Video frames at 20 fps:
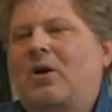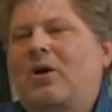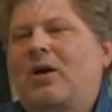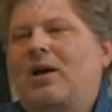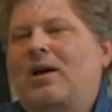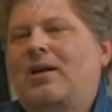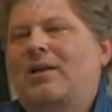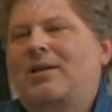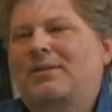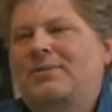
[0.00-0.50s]
All
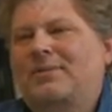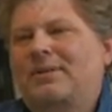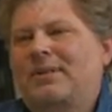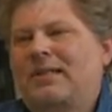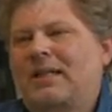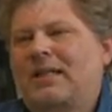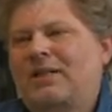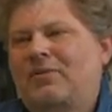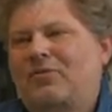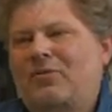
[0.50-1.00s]
right,
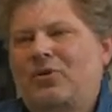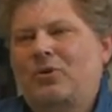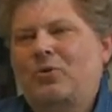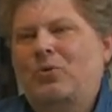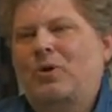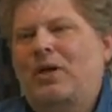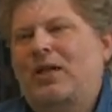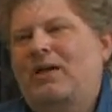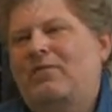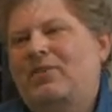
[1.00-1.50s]
and if
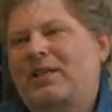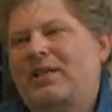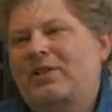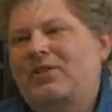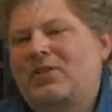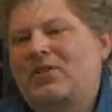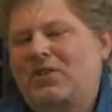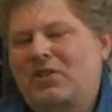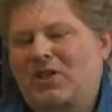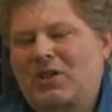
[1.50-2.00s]
you have
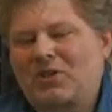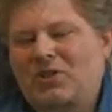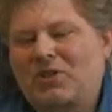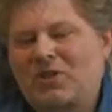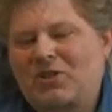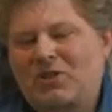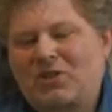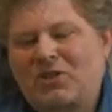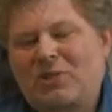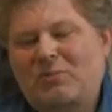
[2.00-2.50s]
any
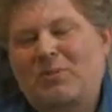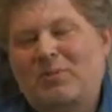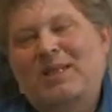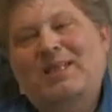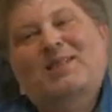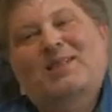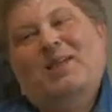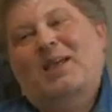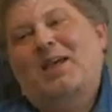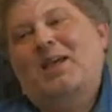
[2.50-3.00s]
suggestions in the
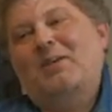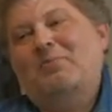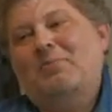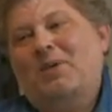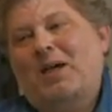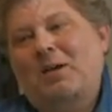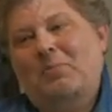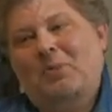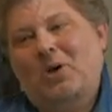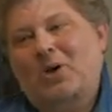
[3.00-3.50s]

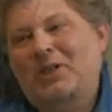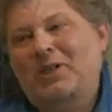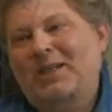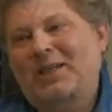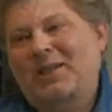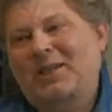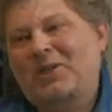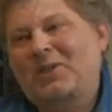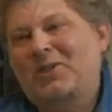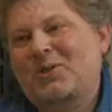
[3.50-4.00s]
meantime, I'm
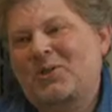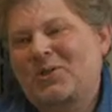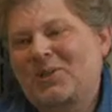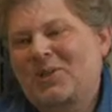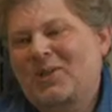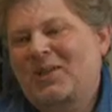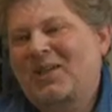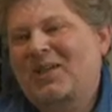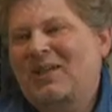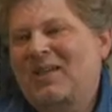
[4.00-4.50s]
all ears.